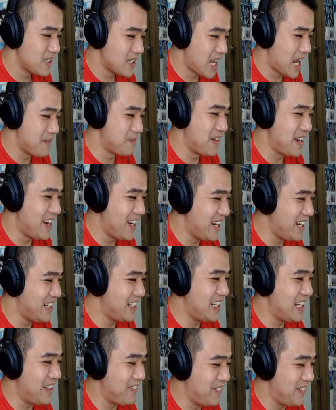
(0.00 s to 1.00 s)
I
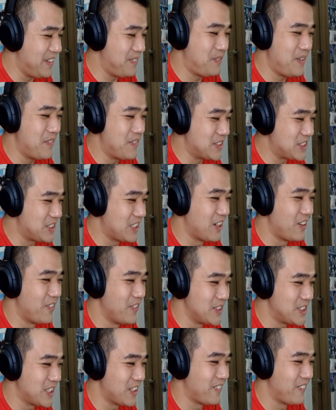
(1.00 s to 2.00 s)
mean, we pretty much know
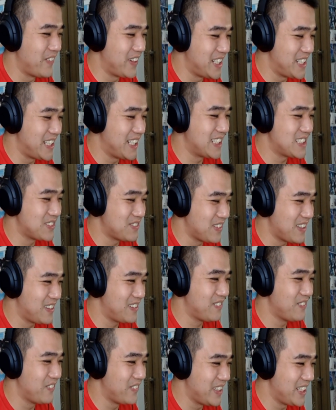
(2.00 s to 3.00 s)
who's gonna win this, man.